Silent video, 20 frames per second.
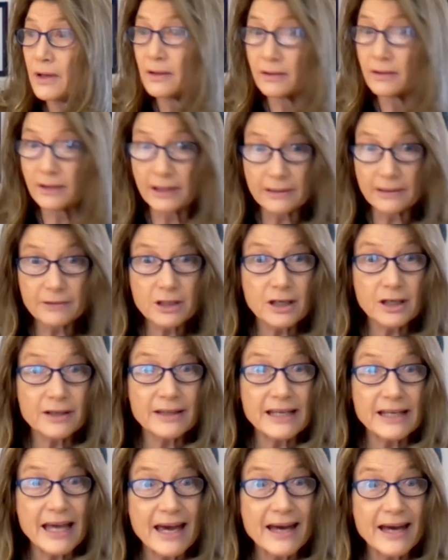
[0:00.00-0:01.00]
living on
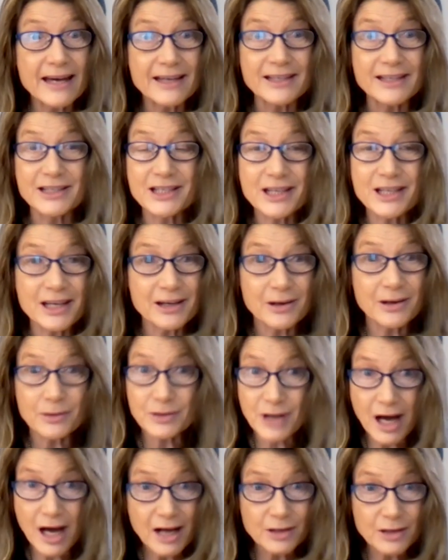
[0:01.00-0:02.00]
the edge,
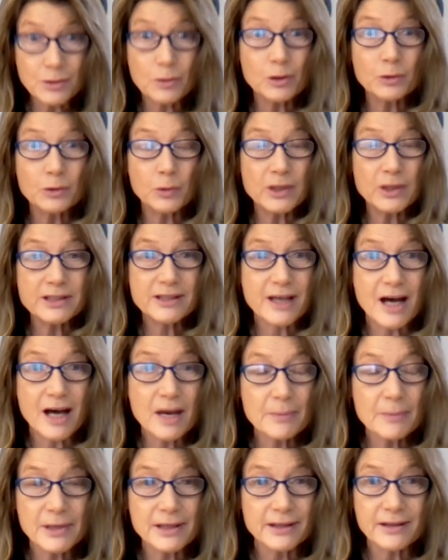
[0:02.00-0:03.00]
not knowing what's
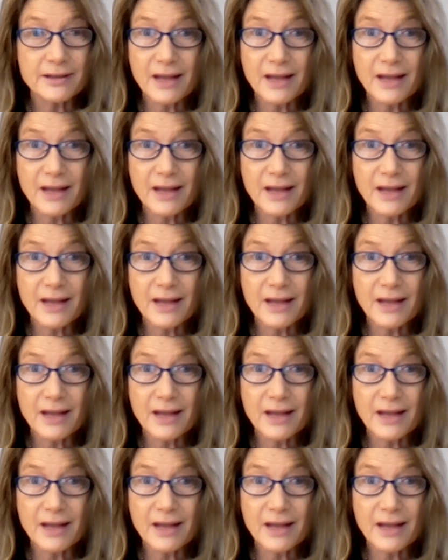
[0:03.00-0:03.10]
coming,